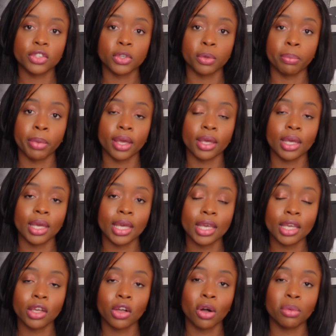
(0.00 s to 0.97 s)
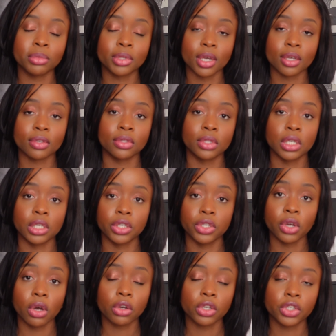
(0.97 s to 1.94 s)
to pay income tax
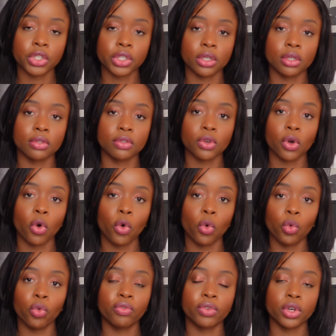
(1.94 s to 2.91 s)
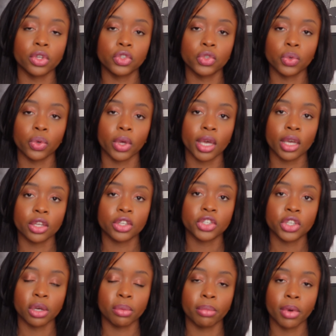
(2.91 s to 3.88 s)
deductions over to
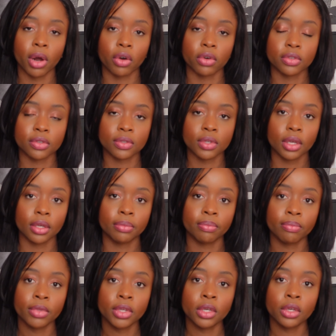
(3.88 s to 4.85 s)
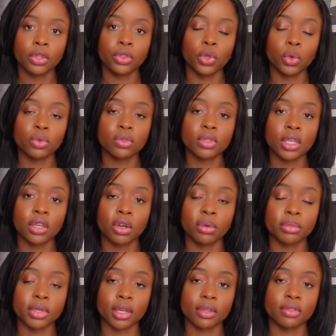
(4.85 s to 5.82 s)
HMRC. Those
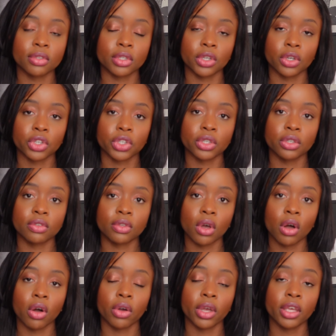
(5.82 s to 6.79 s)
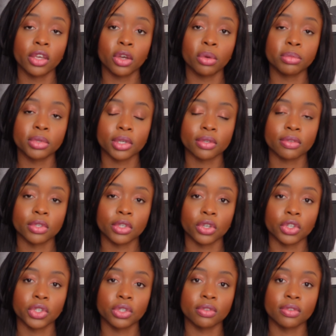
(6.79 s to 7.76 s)
income tax deductions are income tax
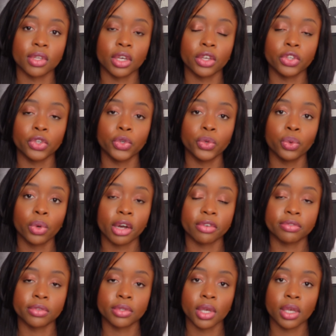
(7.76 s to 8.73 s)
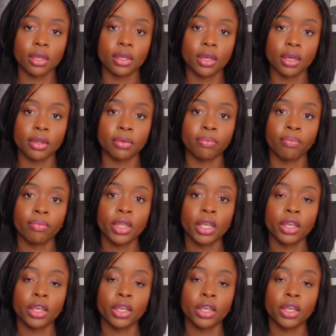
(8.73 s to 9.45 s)
deductions that you have taken,